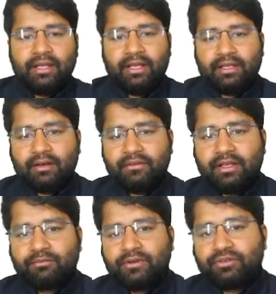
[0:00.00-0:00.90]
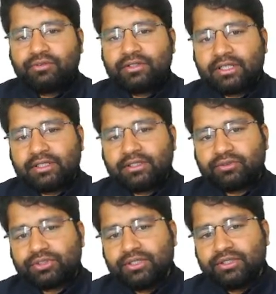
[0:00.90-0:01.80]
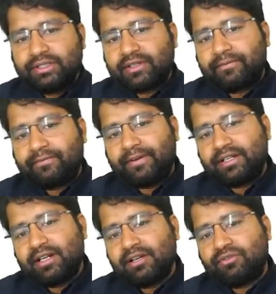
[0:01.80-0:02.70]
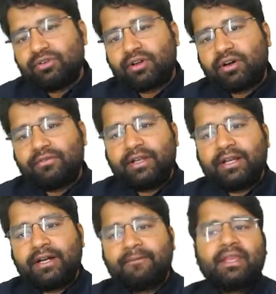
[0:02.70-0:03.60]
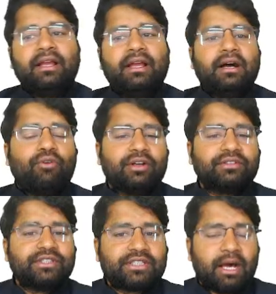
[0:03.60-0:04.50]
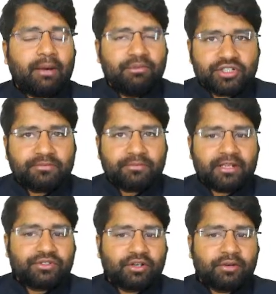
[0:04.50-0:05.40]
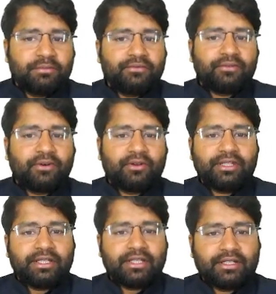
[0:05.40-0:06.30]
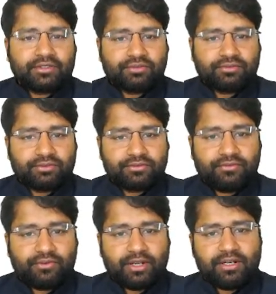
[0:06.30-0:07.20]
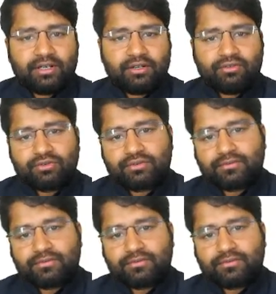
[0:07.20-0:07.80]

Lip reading: Now we are moving towards another question. There is a Federal Court of India was established by which of the following year, students? Federal Court.